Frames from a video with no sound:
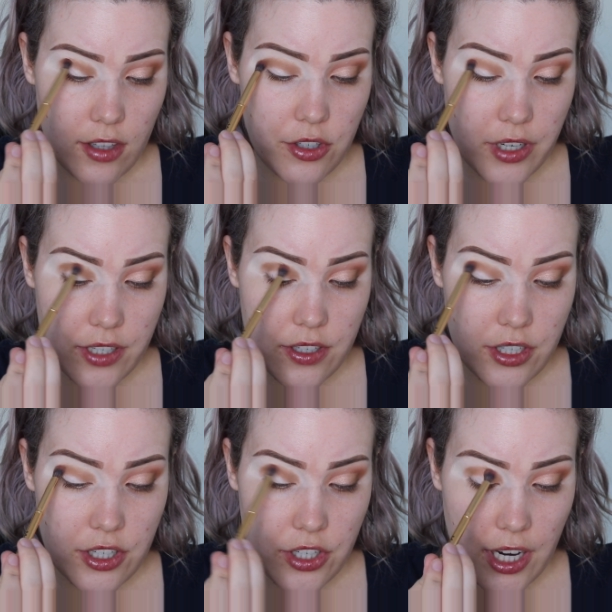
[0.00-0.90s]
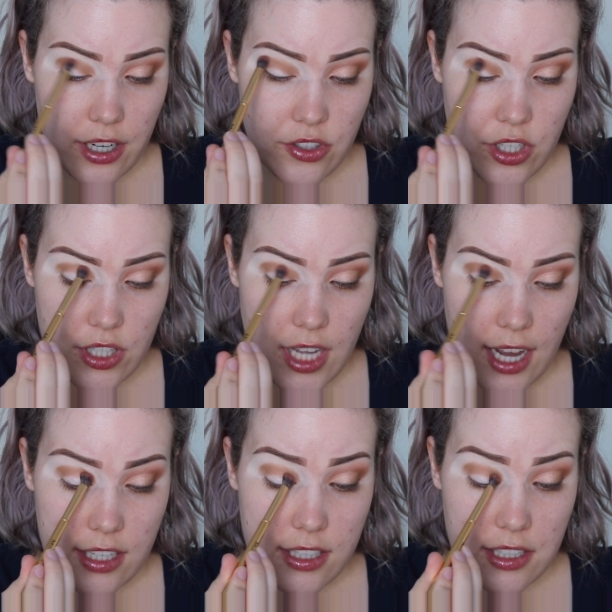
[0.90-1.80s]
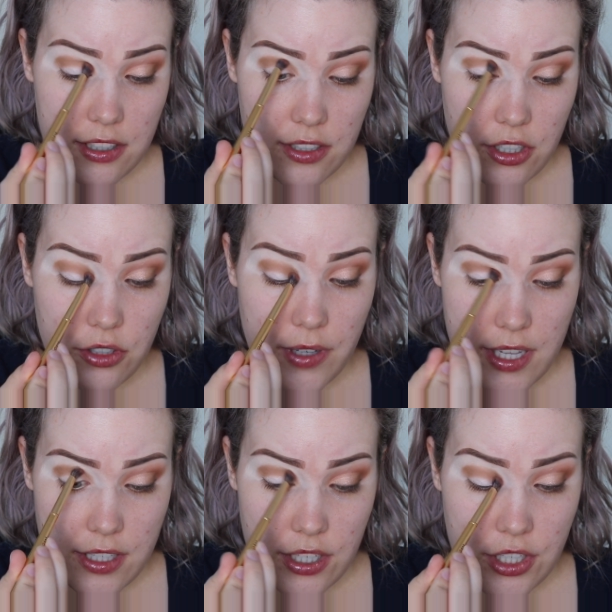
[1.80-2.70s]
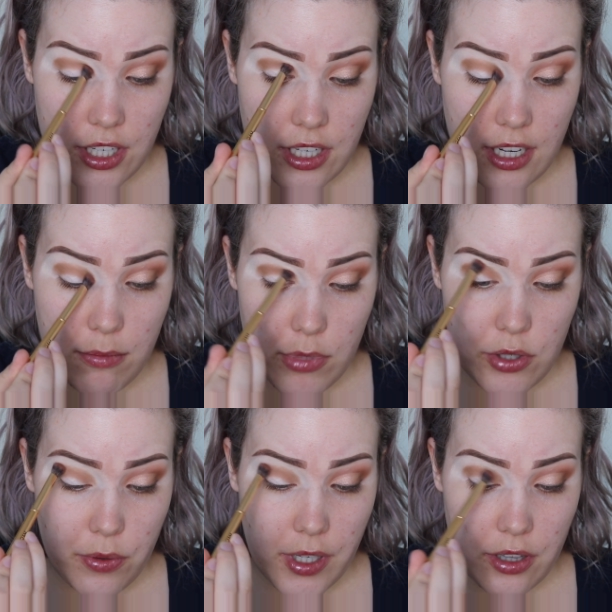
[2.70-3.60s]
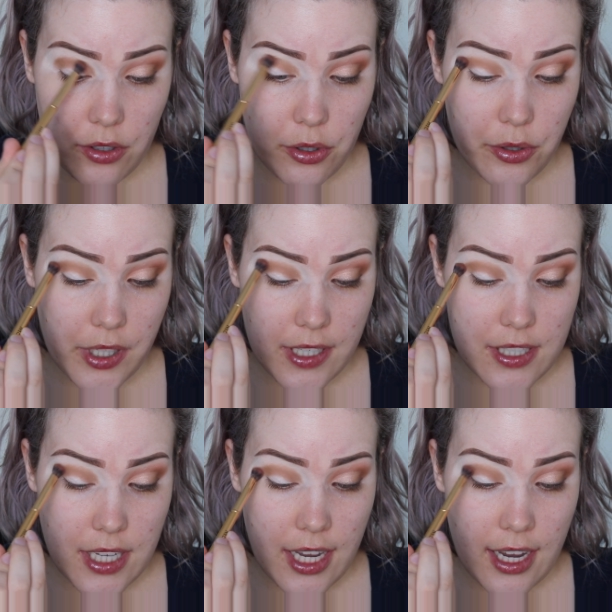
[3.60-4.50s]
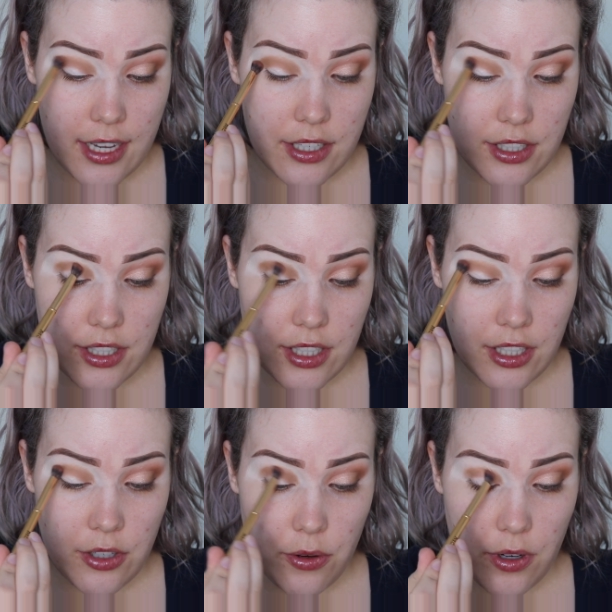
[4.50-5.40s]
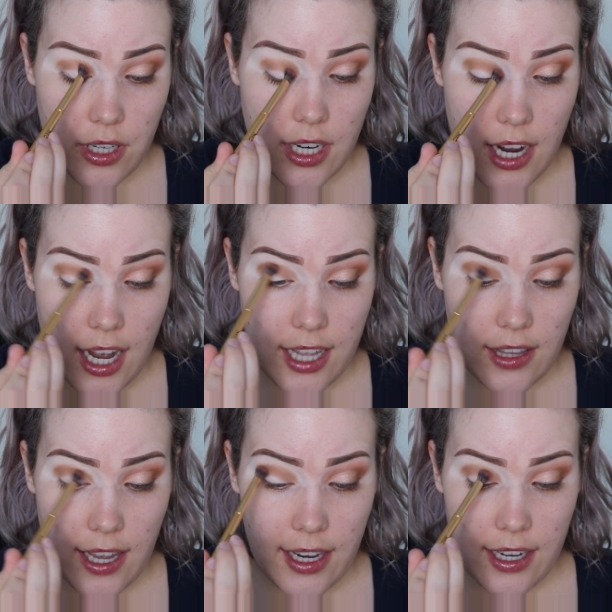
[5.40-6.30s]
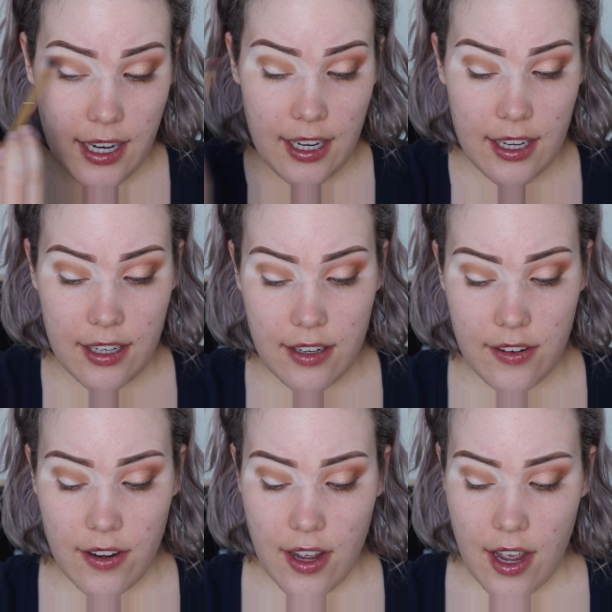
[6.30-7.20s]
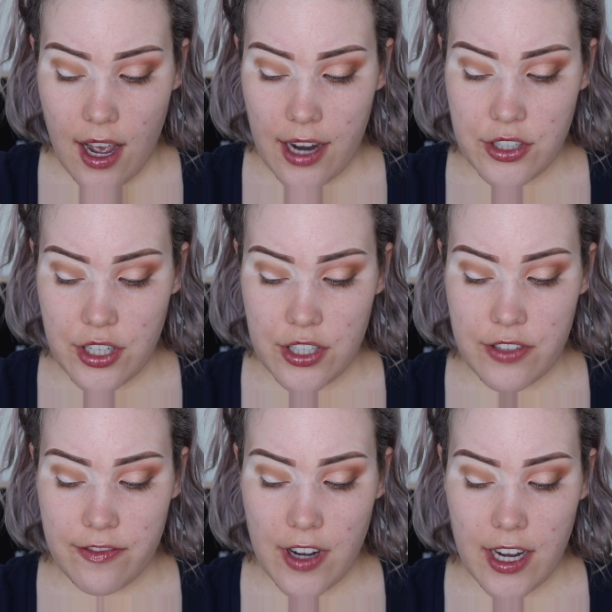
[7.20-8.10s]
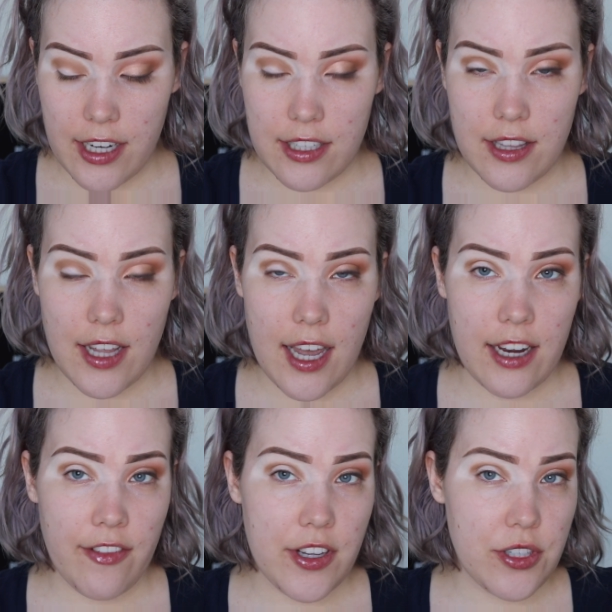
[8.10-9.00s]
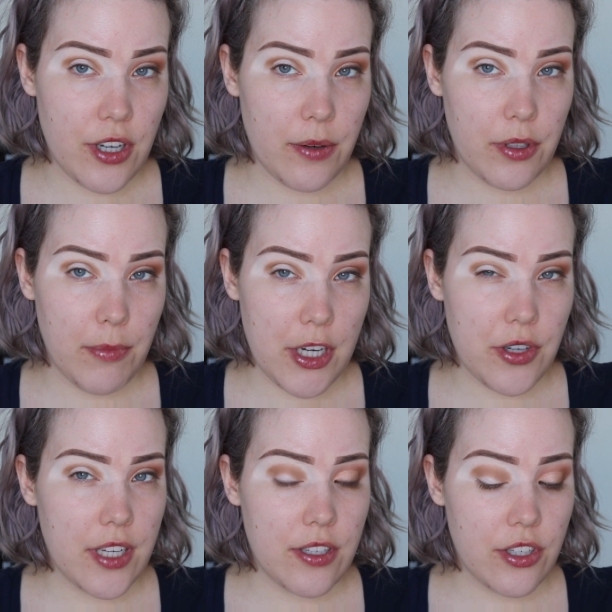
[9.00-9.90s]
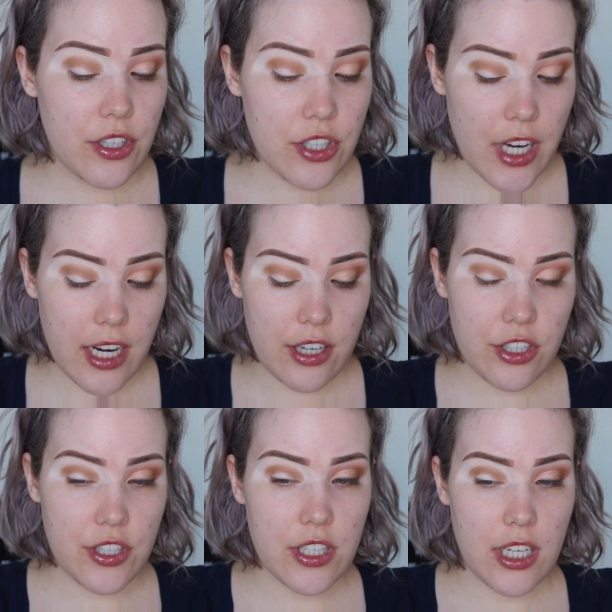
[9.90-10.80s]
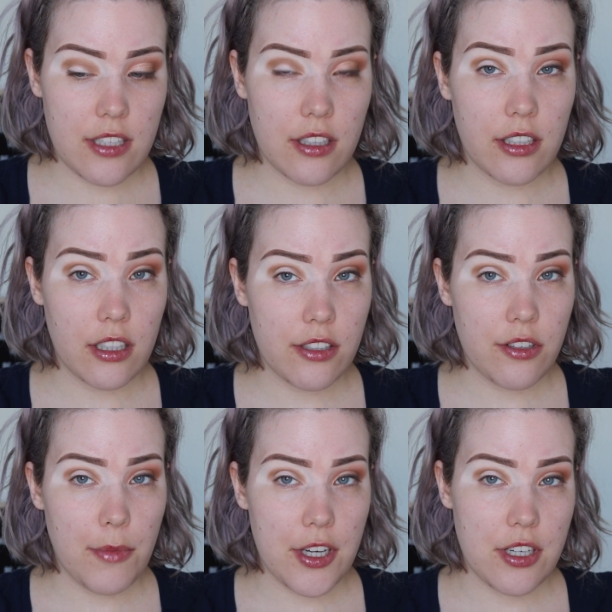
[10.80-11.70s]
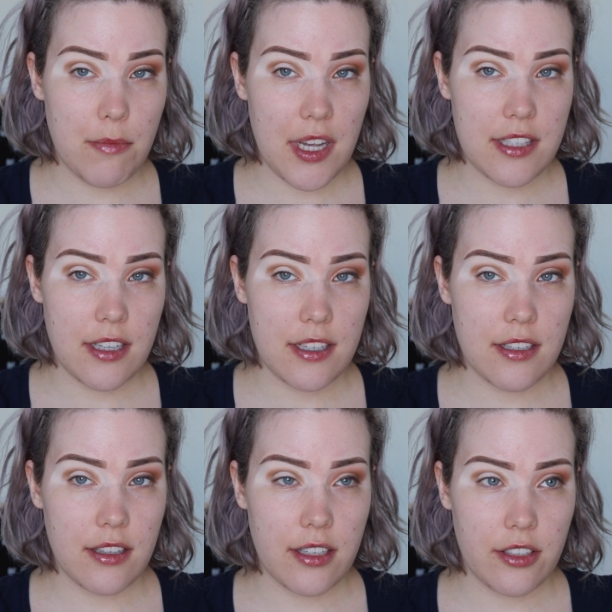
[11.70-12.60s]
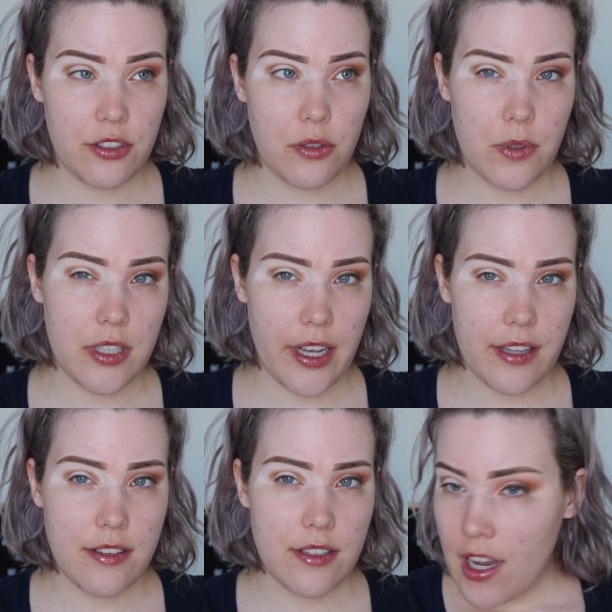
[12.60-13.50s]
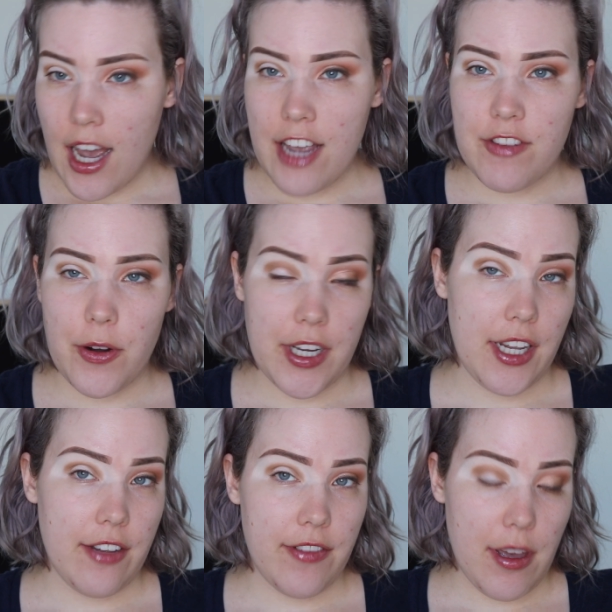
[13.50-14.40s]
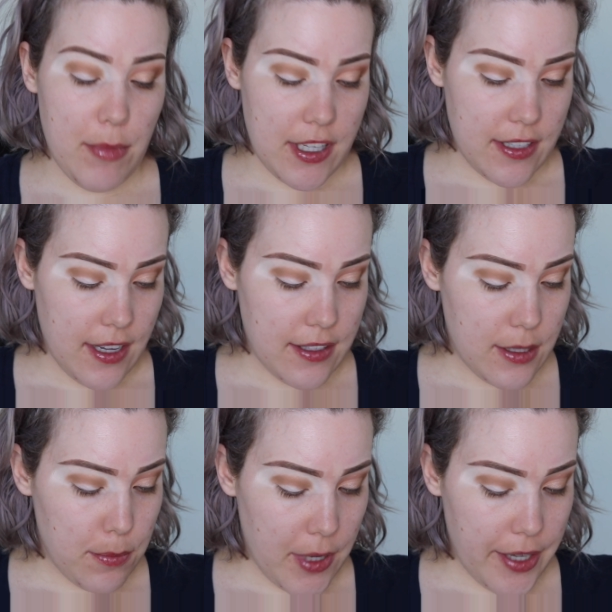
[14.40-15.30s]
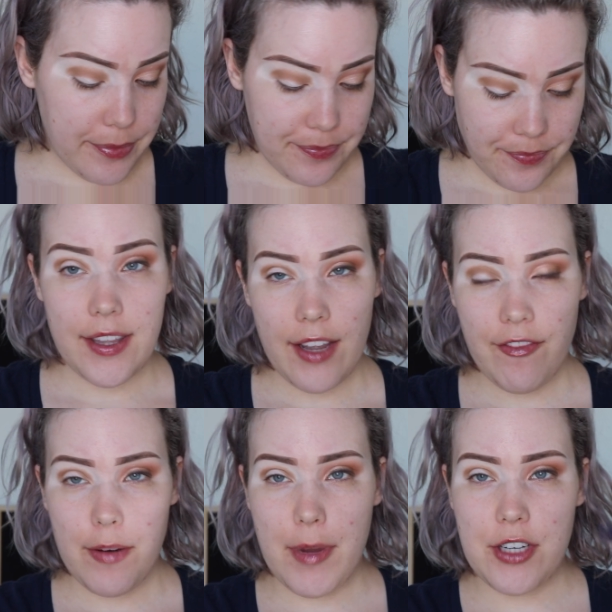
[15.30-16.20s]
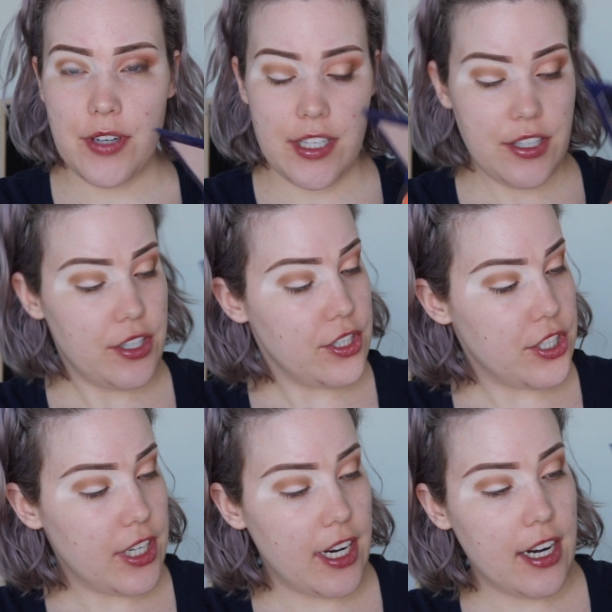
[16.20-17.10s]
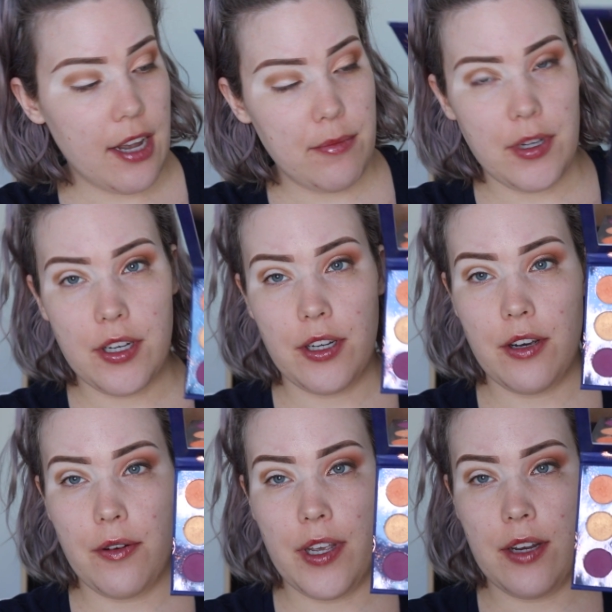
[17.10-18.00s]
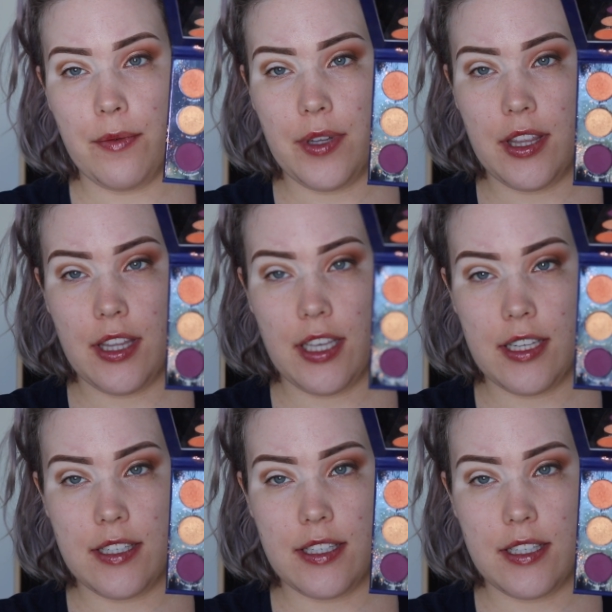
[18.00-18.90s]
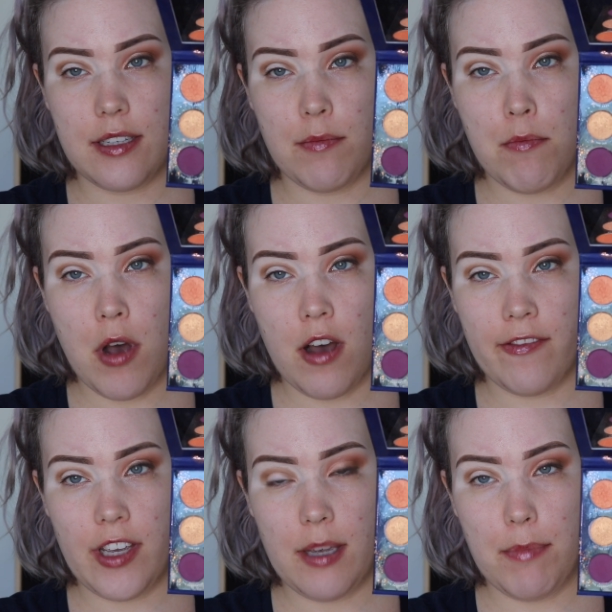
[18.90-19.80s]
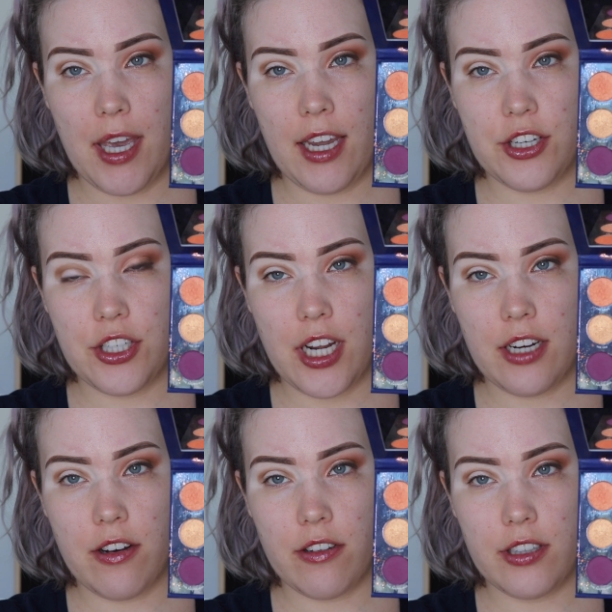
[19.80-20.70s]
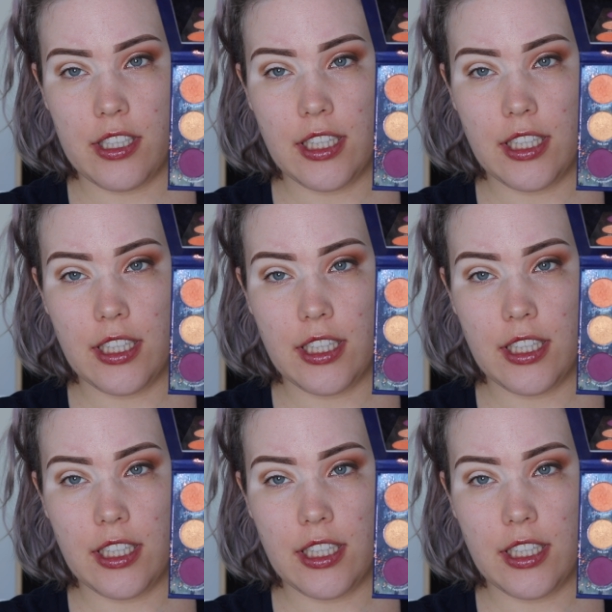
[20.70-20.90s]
The transition shade is just that. It's like to transition in between the crease and your highlight. And I just find that if I start with my transition shade, it just sticks a little too much and makes things a little too intense. I have no idea if that made sense, but. Then for my transition shade, I'm gonna go in with this mauve-y pink shade called the